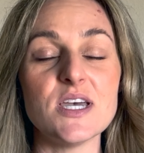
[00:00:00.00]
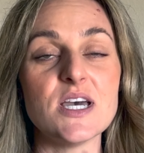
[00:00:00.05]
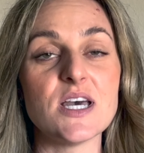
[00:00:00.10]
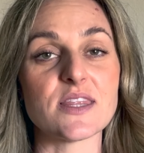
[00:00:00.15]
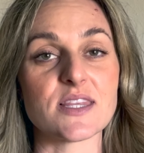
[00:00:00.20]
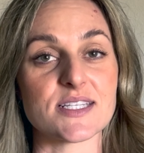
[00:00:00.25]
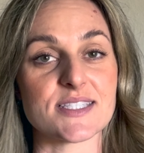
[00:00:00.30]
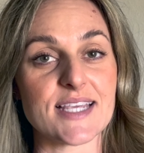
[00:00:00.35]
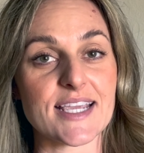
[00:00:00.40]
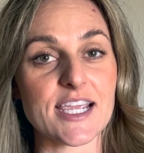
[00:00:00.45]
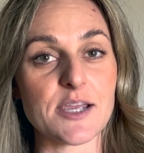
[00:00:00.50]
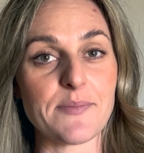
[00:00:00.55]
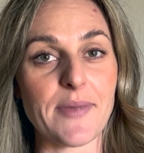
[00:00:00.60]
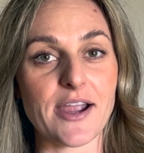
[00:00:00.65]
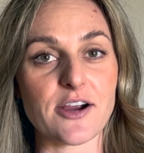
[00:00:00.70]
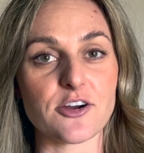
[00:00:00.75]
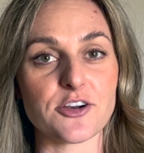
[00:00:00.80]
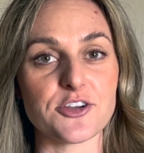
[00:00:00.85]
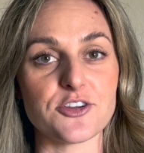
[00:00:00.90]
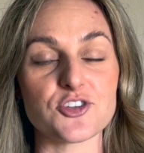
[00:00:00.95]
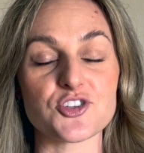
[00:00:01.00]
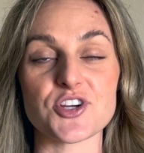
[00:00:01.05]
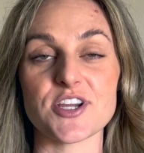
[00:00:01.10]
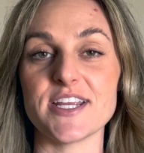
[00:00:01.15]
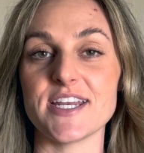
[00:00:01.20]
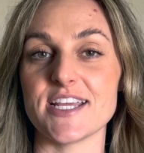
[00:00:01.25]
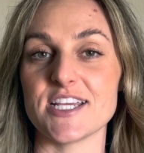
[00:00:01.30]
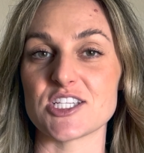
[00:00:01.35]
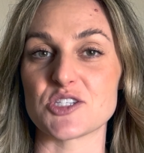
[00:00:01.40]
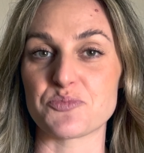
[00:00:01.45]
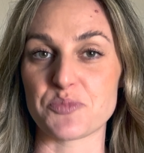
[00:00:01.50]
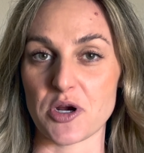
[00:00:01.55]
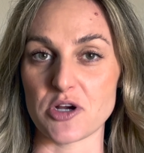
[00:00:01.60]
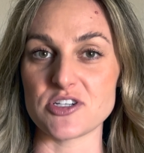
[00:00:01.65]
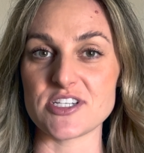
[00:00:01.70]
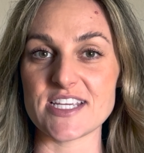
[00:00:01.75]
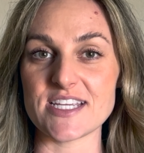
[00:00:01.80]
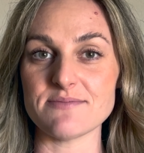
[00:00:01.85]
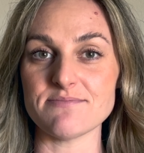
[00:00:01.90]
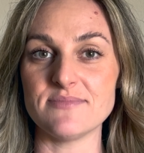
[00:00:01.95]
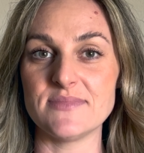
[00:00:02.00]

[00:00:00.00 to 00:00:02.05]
The second macronutrient is protein.